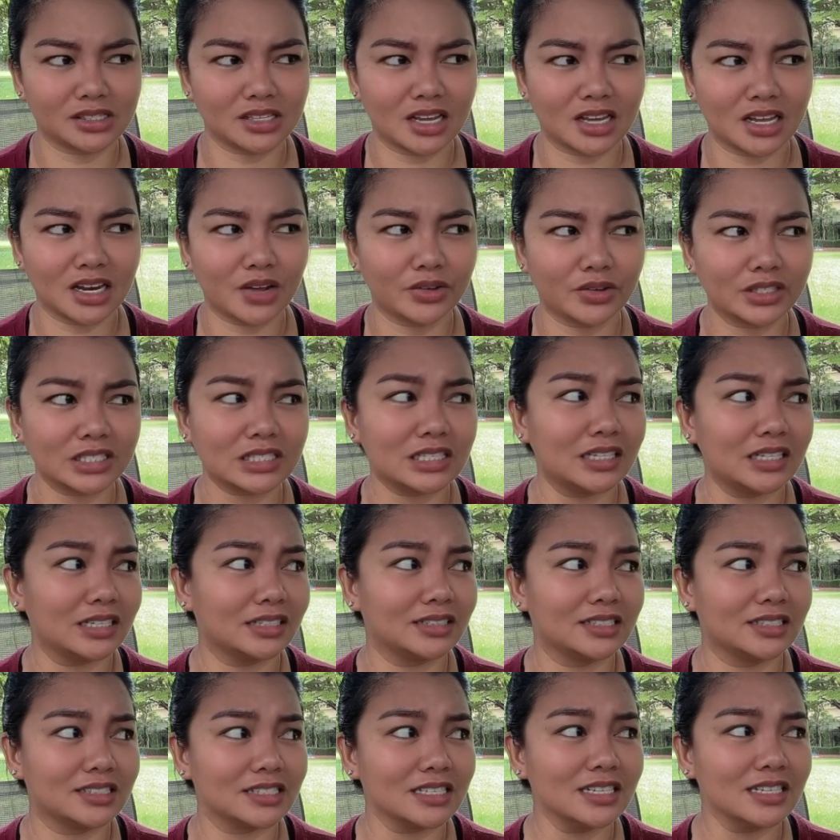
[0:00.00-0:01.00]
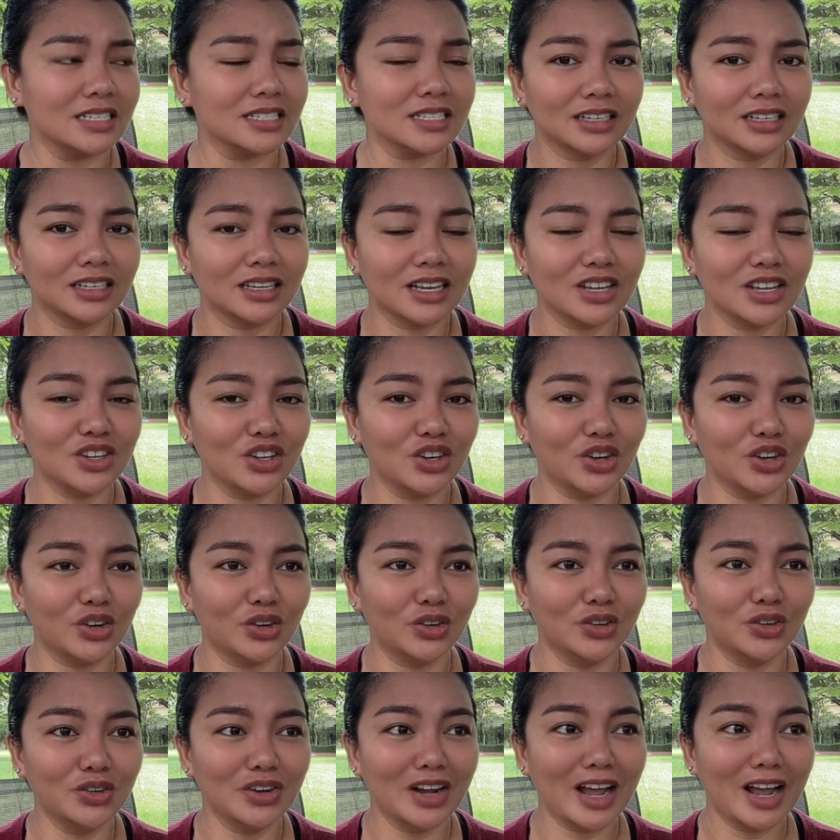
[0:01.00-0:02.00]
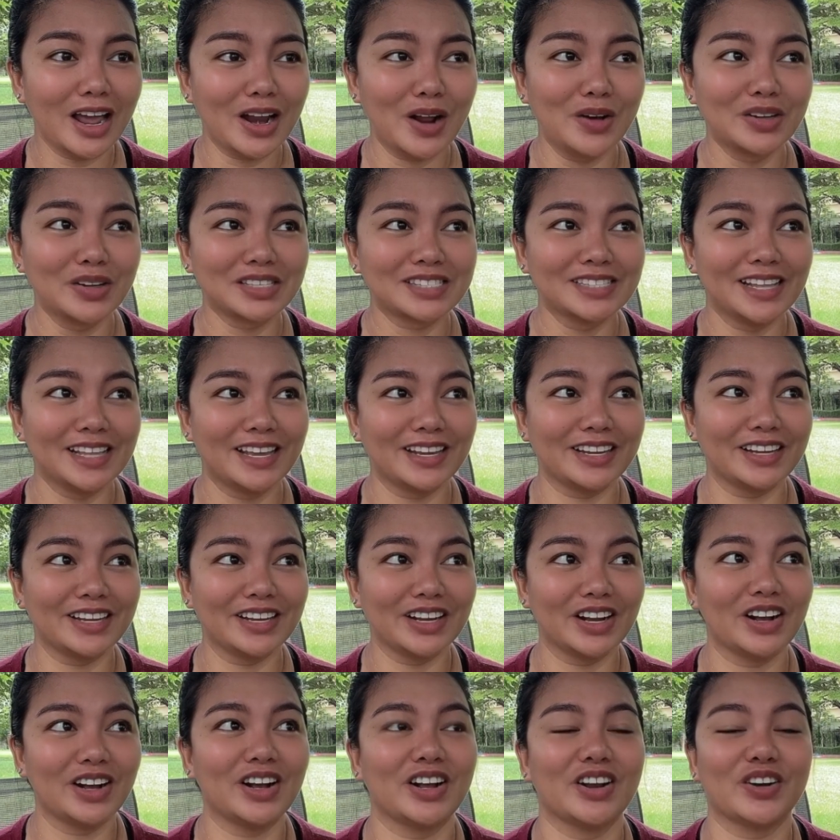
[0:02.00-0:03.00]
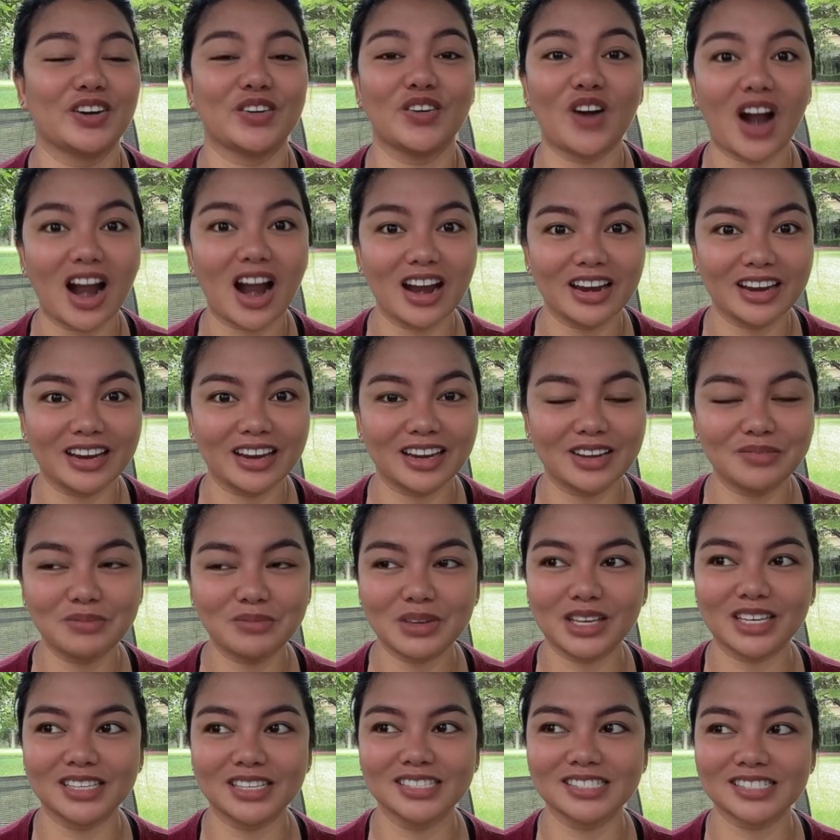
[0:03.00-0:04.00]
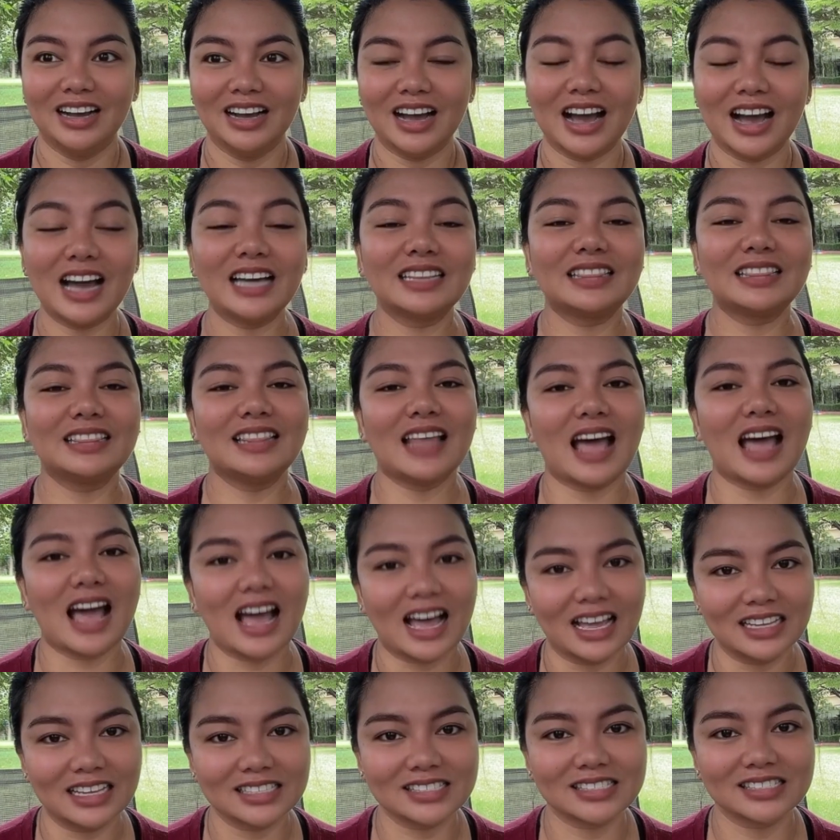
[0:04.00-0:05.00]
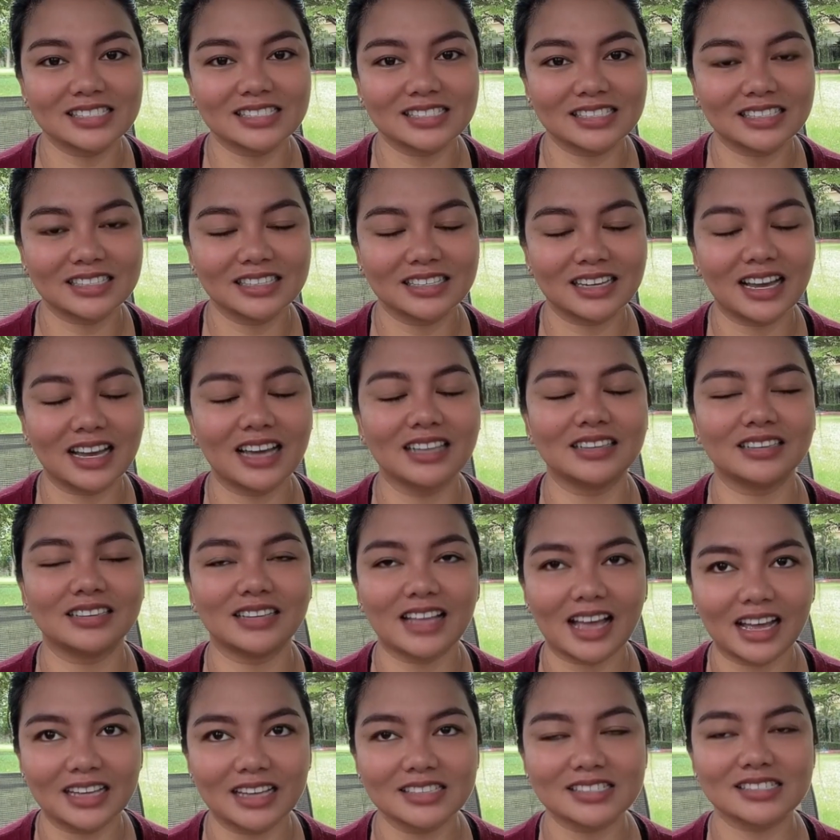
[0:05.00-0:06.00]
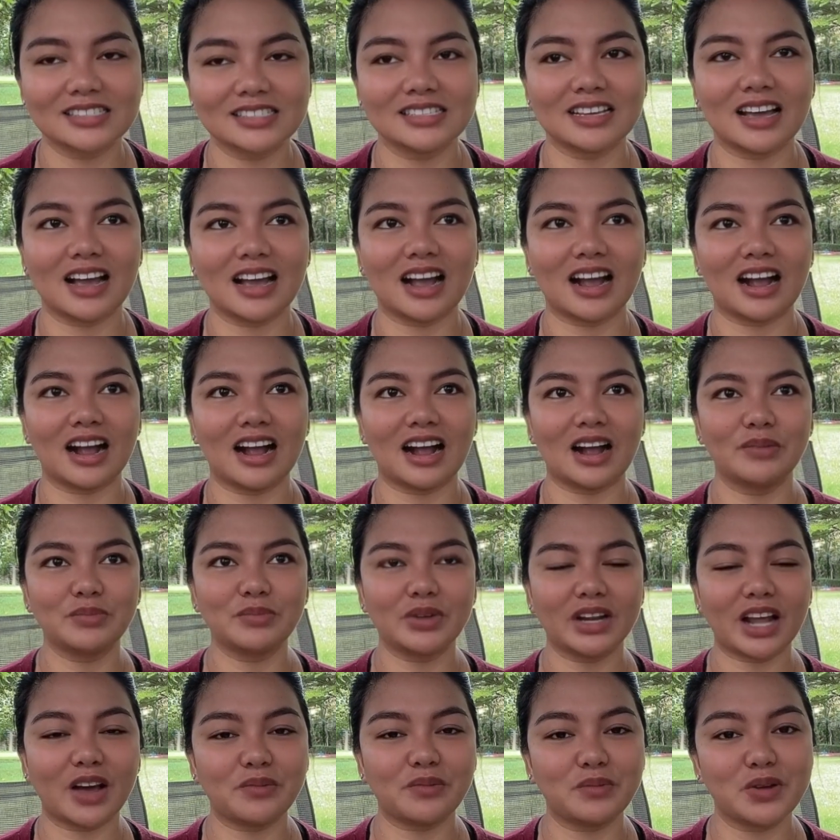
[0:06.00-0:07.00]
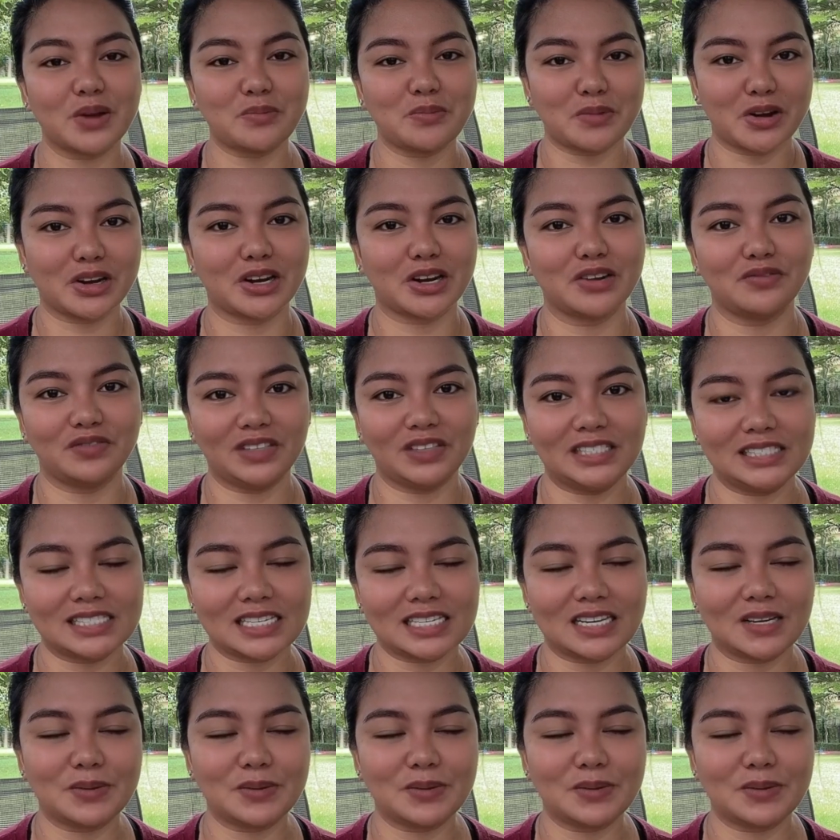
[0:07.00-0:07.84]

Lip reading: And I was like, that's it, and I was like crying because at last I'm gonna have my American visa.